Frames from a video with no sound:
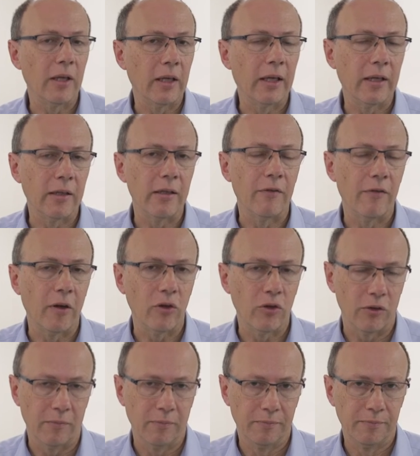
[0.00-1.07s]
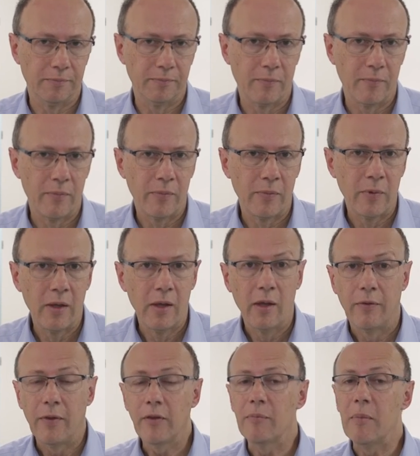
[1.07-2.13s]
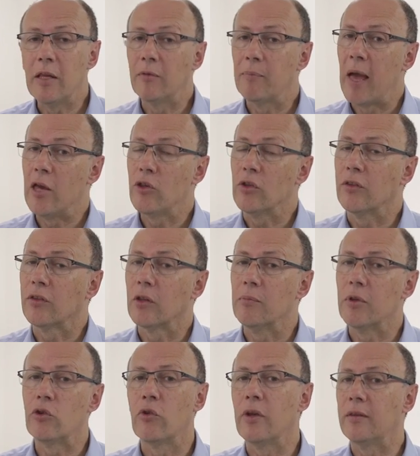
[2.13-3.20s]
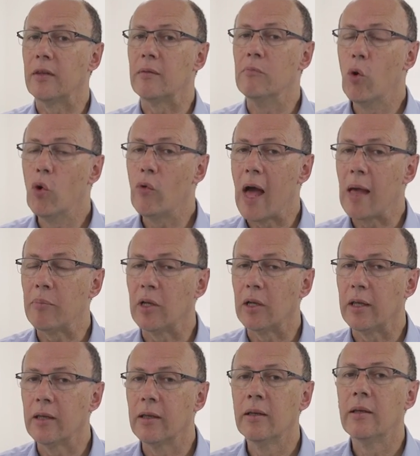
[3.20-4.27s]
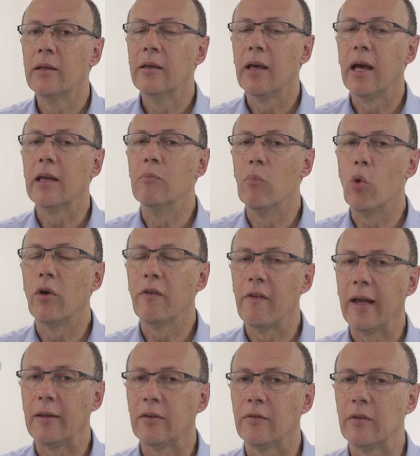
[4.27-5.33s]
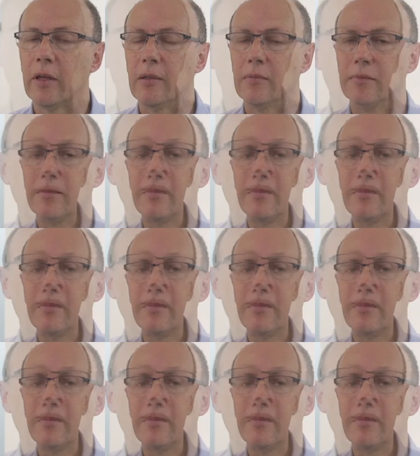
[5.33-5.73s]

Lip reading: in kidney function. This means patients can be treated more rapidly and more effectively.